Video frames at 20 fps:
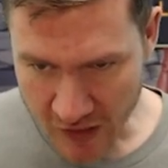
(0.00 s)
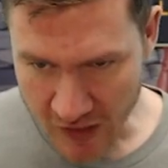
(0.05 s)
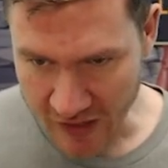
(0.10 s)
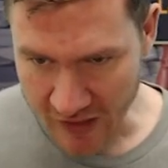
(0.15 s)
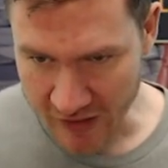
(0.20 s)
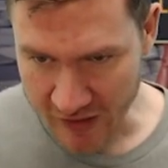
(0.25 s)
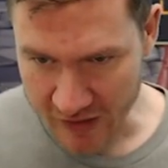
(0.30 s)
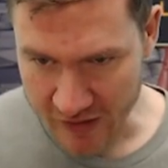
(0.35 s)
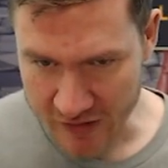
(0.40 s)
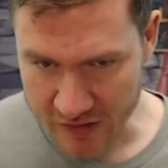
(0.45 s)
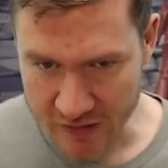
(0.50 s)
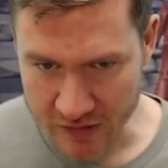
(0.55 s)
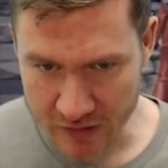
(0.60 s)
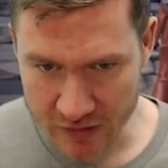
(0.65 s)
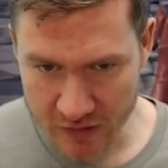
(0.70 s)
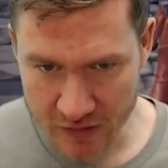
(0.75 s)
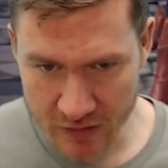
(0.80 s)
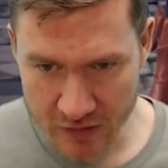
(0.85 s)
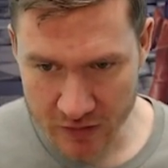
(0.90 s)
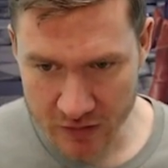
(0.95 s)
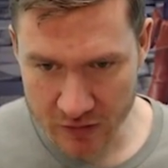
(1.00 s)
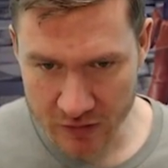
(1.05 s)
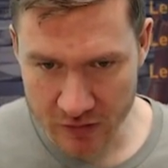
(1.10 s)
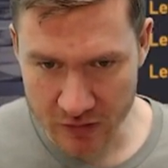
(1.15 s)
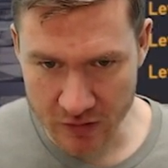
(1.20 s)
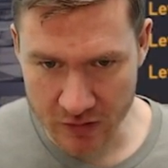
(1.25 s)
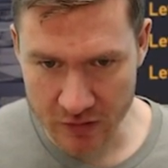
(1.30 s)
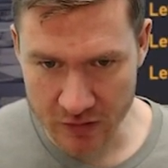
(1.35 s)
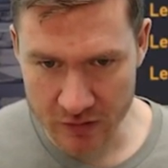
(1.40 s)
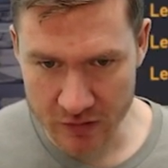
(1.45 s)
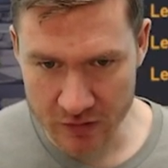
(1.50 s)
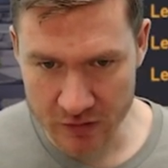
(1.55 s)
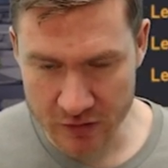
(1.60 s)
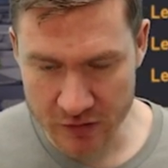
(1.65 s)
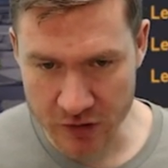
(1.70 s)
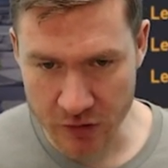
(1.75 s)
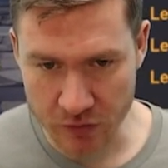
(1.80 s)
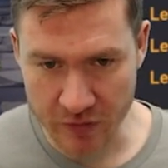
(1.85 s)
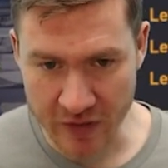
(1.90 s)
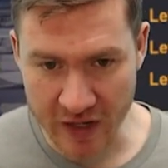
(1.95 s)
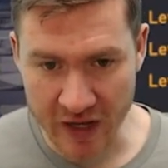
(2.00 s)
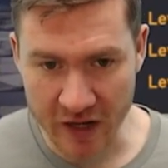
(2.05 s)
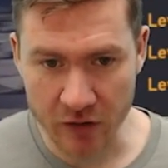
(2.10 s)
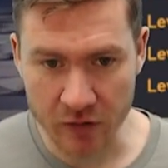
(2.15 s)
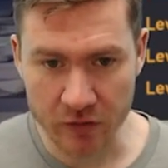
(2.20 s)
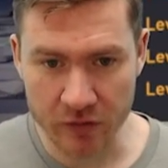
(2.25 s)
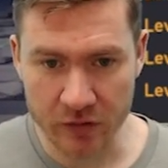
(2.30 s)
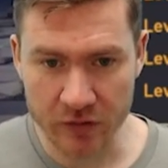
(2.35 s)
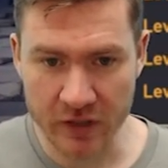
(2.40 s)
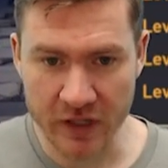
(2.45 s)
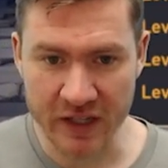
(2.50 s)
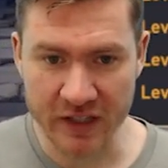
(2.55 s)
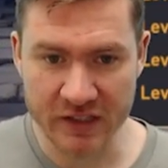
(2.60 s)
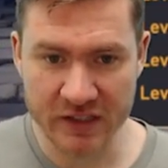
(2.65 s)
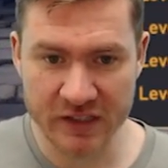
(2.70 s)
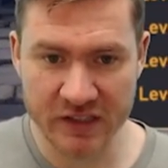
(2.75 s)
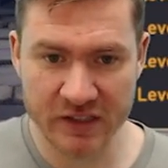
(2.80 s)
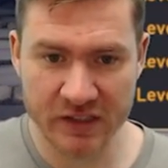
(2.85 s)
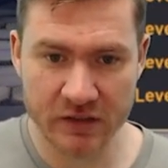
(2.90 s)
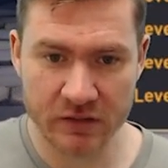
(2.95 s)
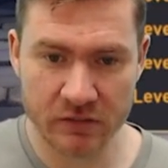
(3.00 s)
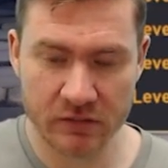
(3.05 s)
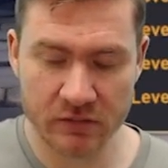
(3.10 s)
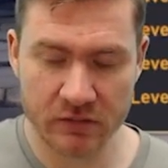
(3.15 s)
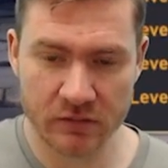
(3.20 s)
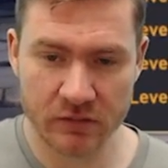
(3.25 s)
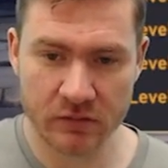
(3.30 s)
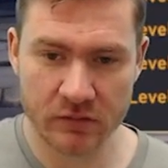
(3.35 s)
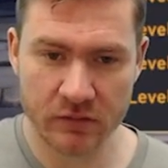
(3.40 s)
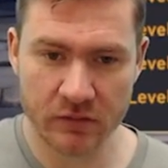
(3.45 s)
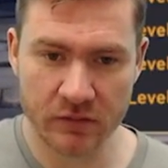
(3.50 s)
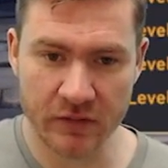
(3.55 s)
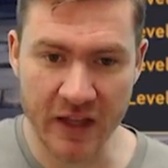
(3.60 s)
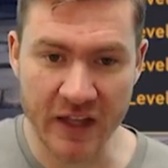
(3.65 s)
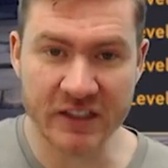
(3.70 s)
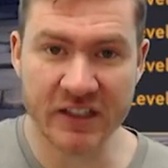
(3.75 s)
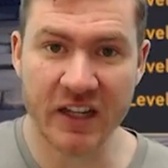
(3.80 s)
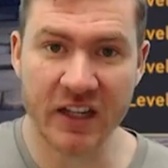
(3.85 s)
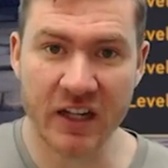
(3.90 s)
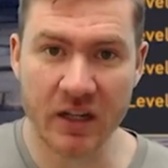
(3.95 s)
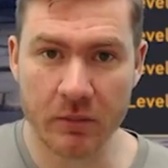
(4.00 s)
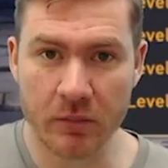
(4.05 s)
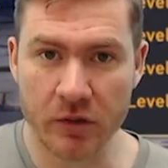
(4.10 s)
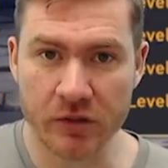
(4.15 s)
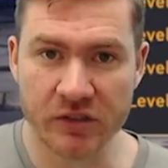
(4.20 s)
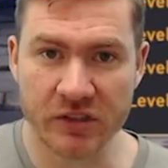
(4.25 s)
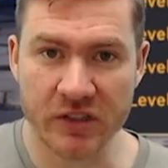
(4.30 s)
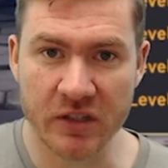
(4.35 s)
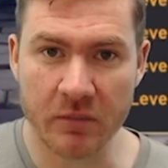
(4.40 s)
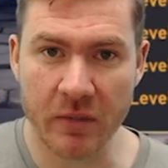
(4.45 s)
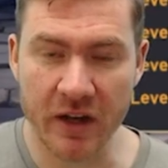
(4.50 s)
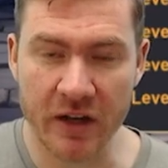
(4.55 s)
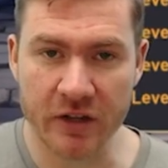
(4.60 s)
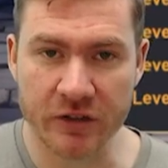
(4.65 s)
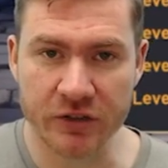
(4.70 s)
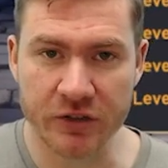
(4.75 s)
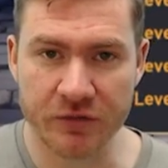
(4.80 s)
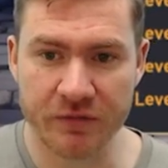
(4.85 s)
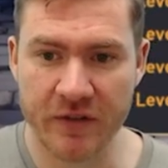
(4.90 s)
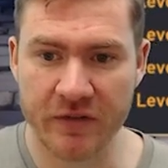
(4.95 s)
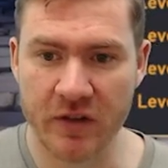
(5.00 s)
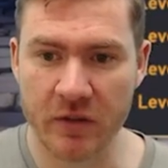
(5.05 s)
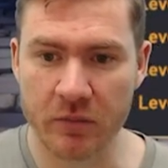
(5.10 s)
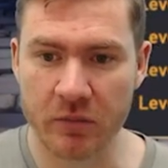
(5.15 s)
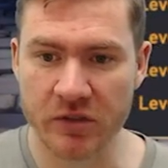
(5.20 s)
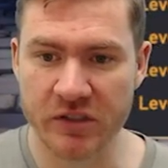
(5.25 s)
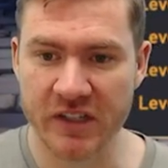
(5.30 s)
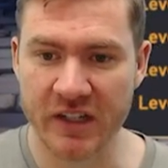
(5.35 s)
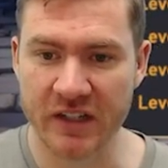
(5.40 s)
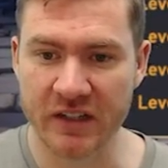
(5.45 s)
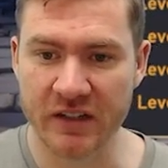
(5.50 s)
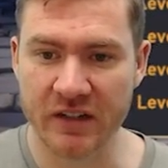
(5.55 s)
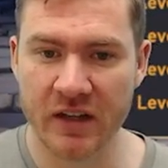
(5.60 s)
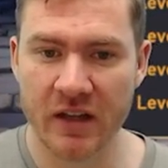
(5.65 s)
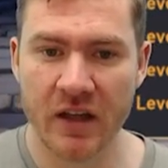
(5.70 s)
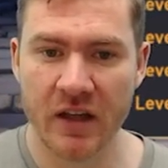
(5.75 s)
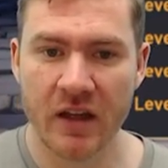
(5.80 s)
And so now that's getting boosted by 150%.